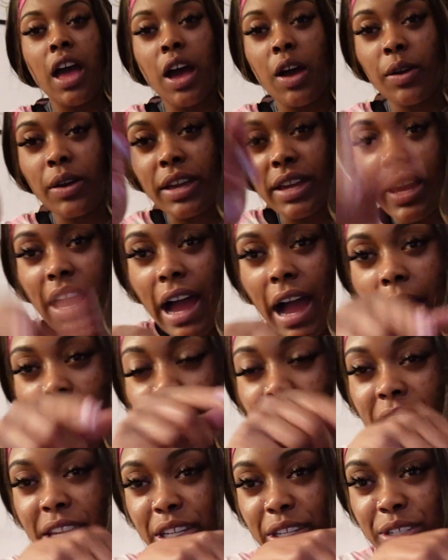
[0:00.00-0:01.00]
Okay, yeah,
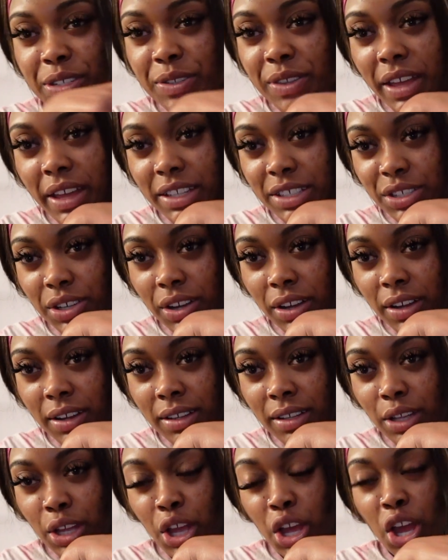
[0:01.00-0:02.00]
I'm gonna do that, y'all.
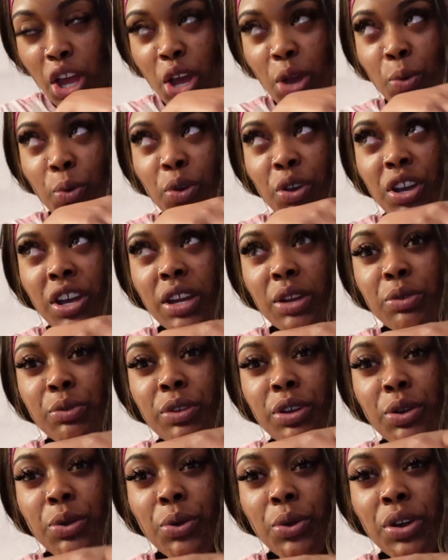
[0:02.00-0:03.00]
We're gonna
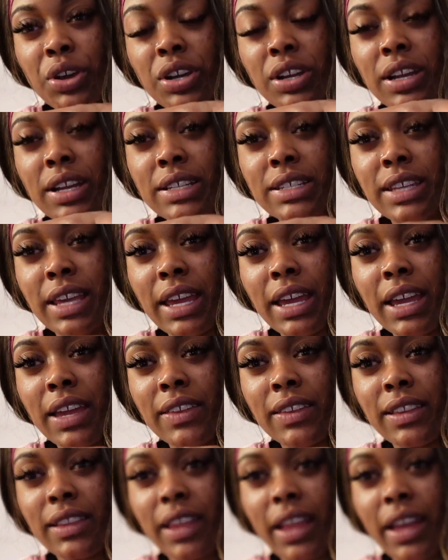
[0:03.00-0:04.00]
record a day in
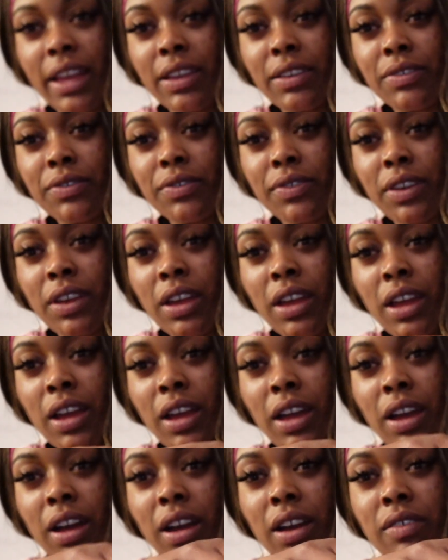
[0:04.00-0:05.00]
the life
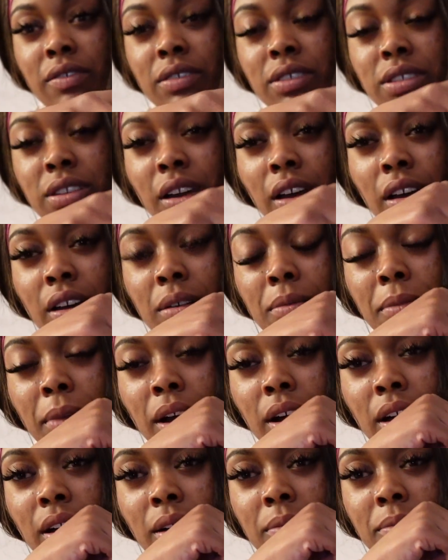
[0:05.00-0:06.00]
of a dog
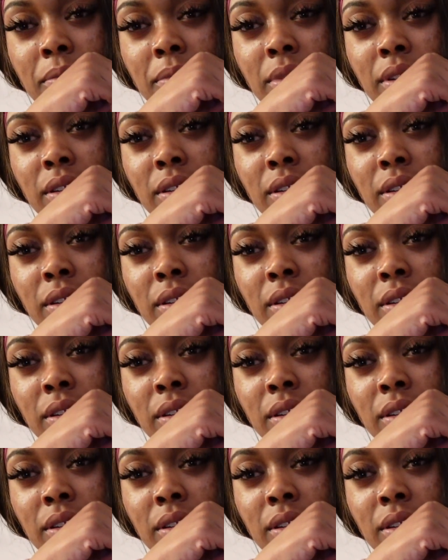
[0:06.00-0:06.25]
mom.